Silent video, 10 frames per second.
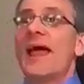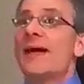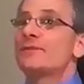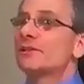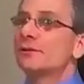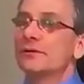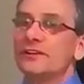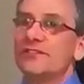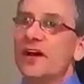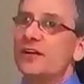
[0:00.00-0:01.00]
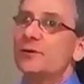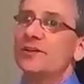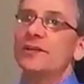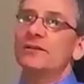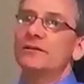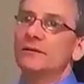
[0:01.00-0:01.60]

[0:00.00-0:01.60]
absolutely fine with it.